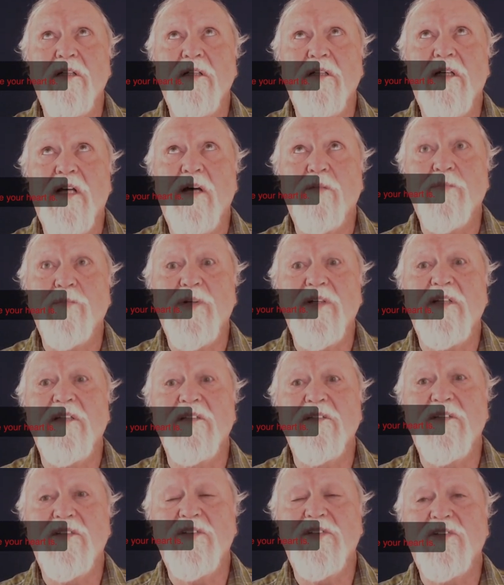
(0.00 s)

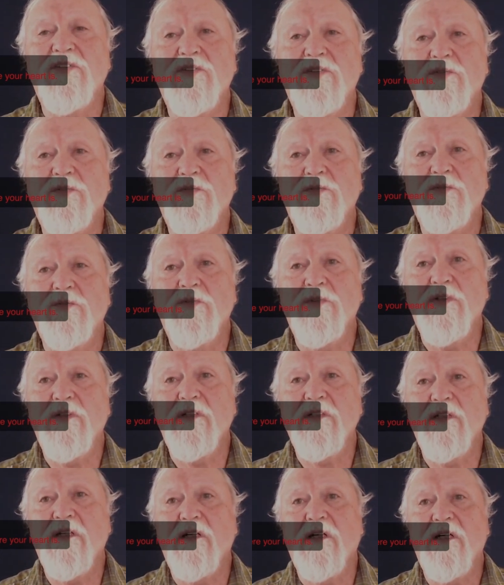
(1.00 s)
companies to
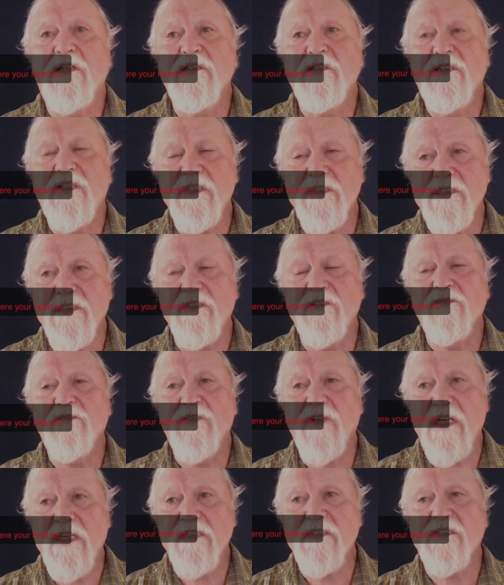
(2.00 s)

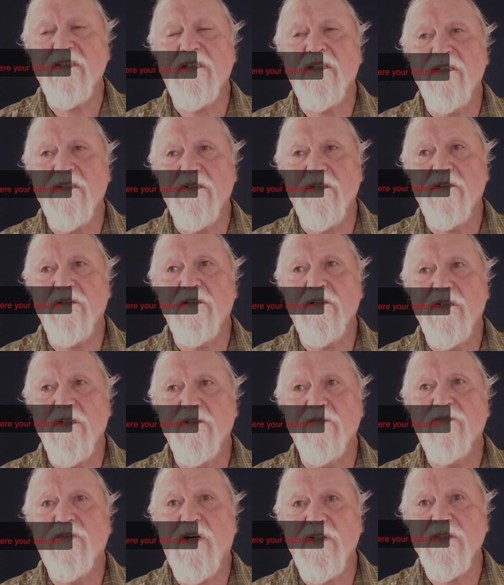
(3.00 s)
disinvest
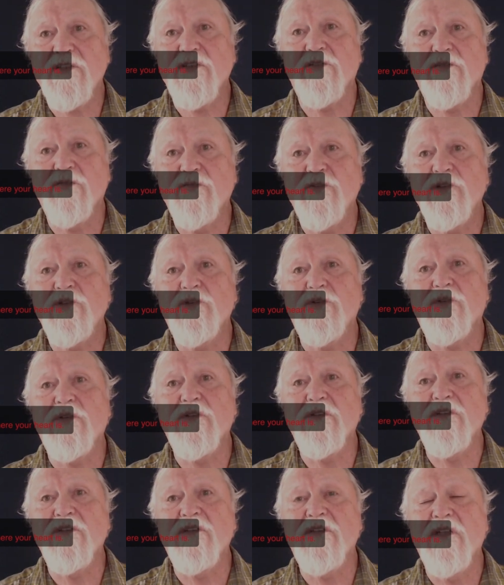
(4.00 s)
in fossil
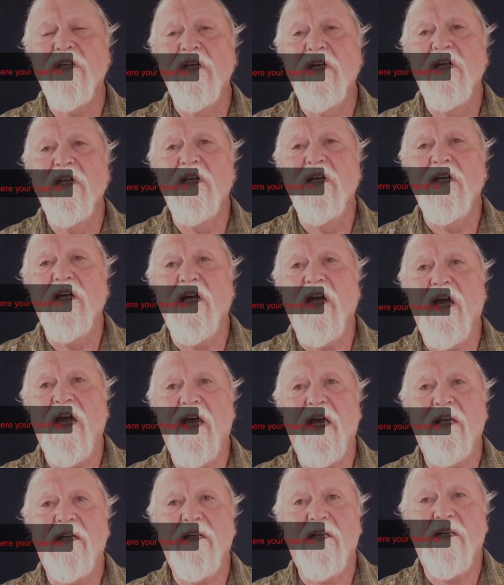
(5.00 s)
fuels.
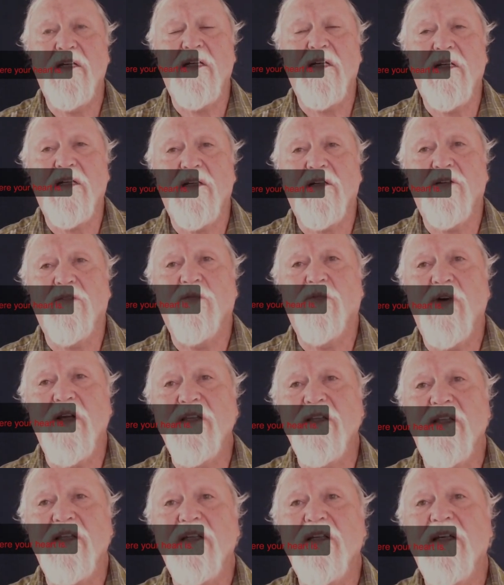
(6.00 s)
And
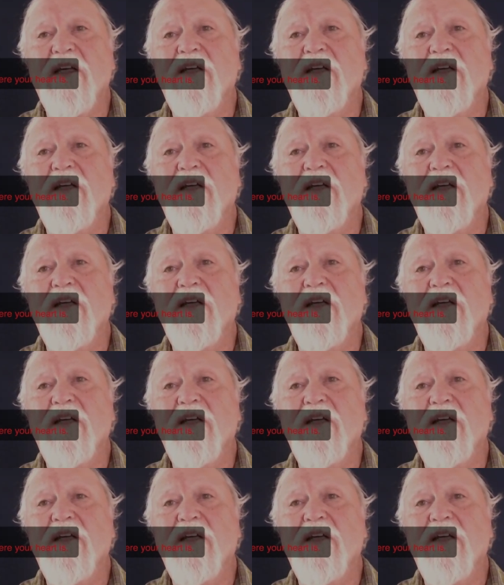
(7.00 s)
one thing